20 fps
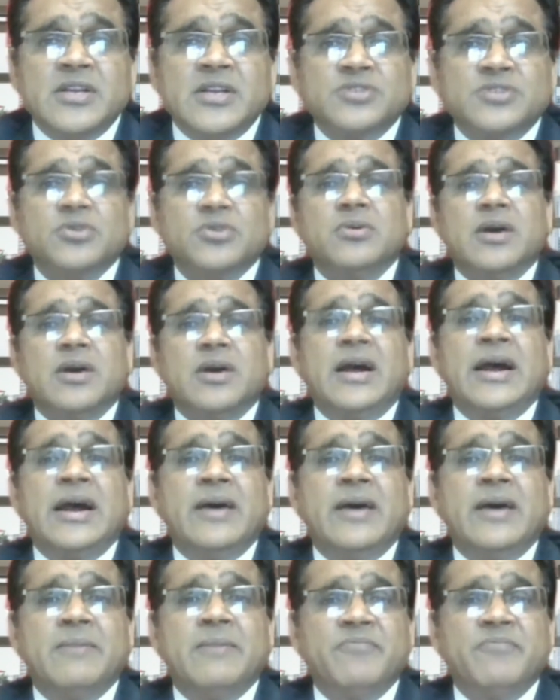So
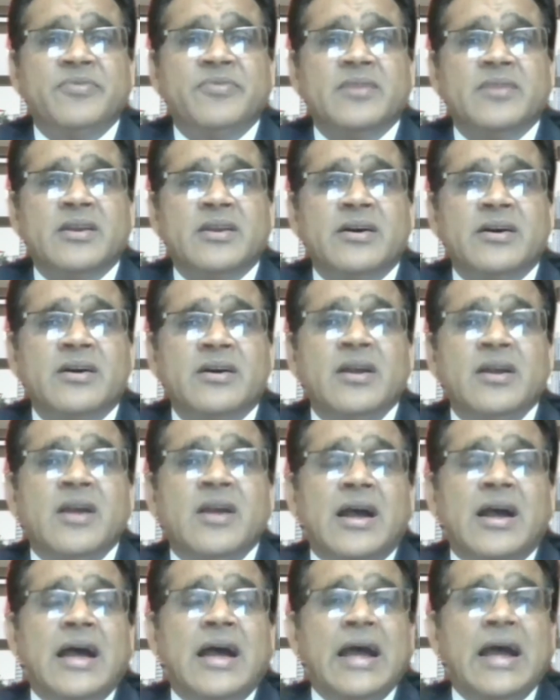
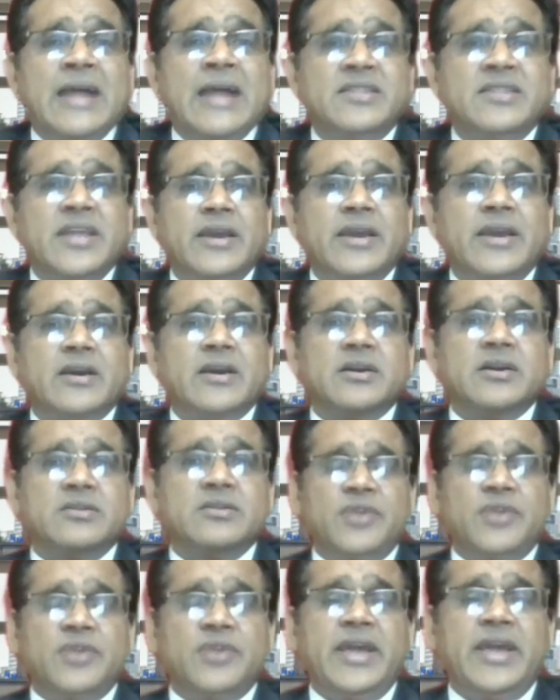I think
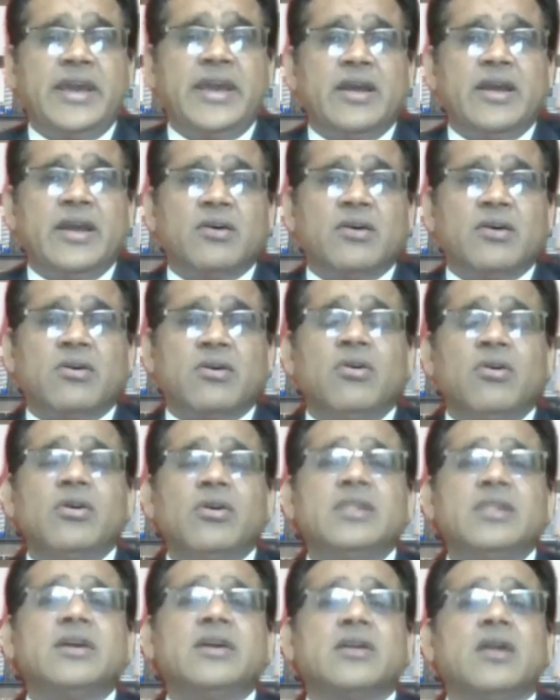today
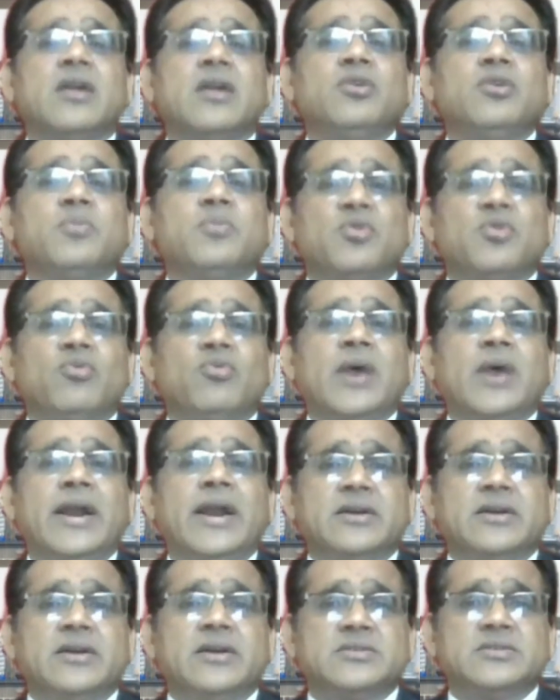all the cloud
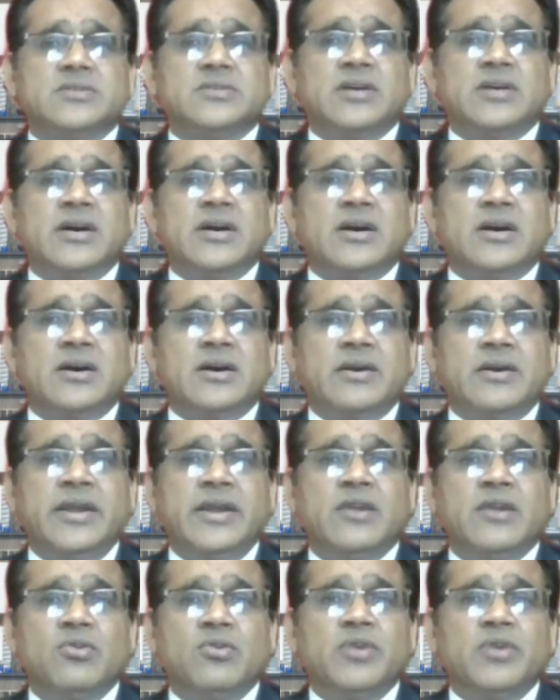providers,
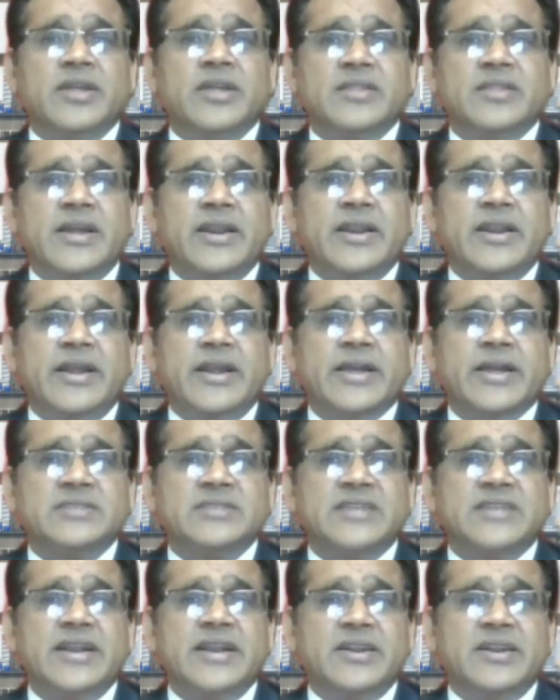including their data
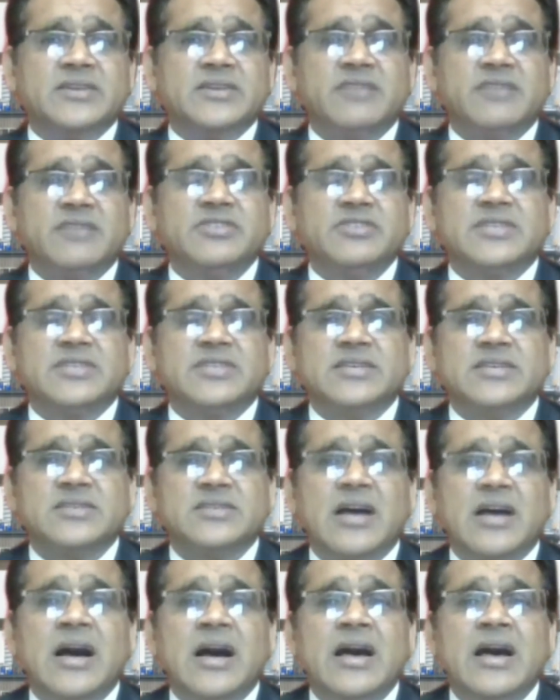center
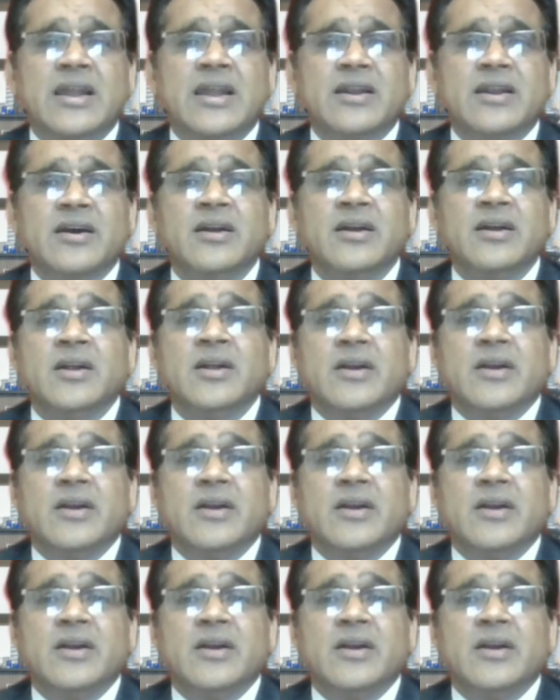services, are